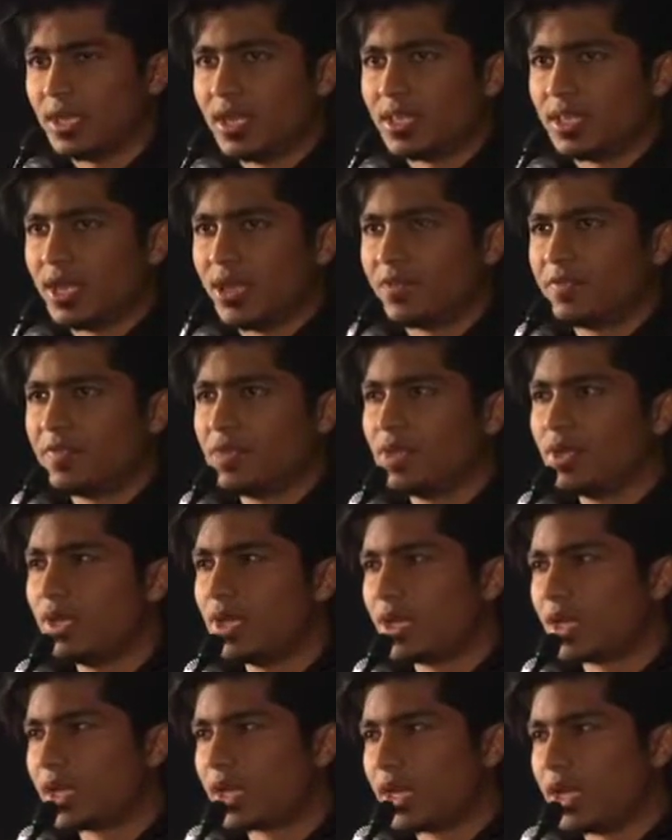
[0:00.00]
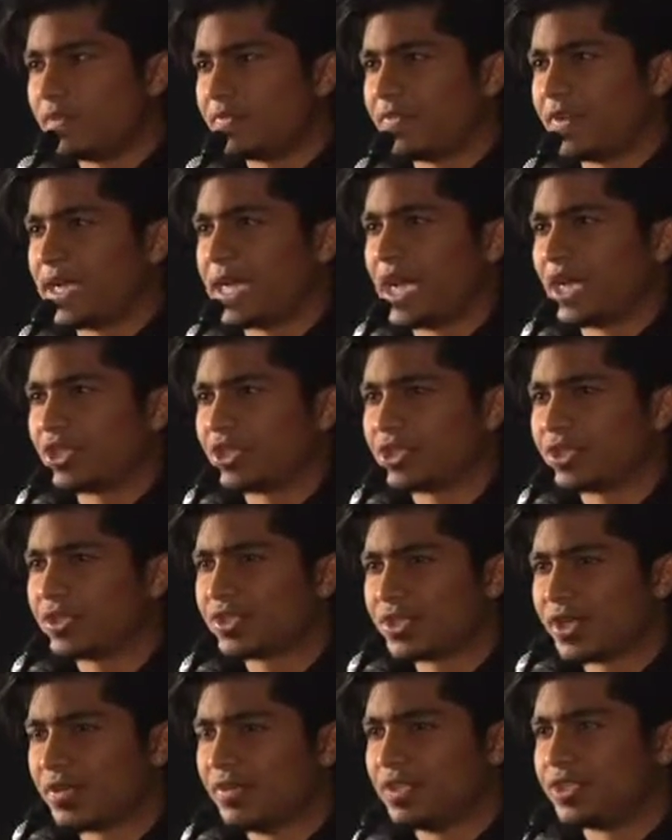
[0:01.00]
Now, if you look at financial
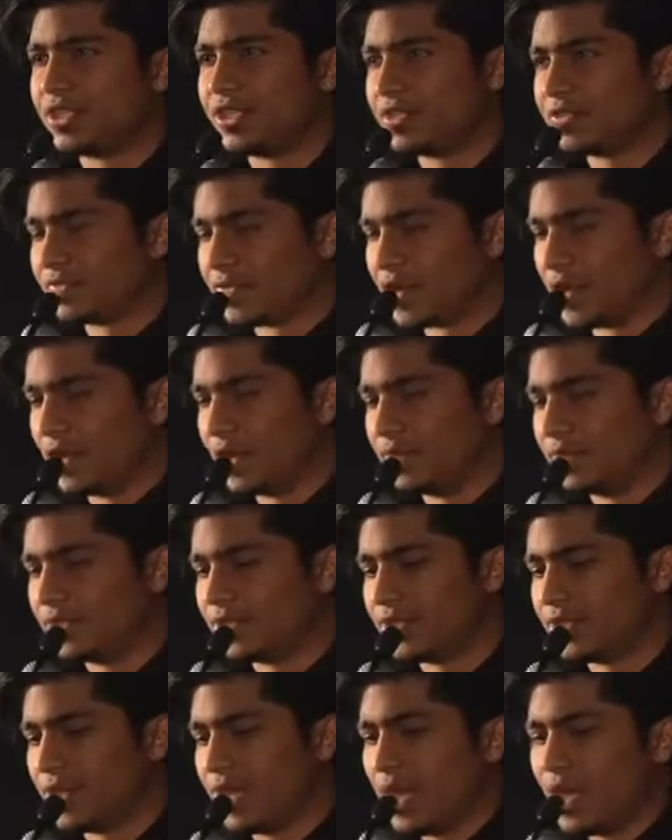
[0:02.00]
services firms,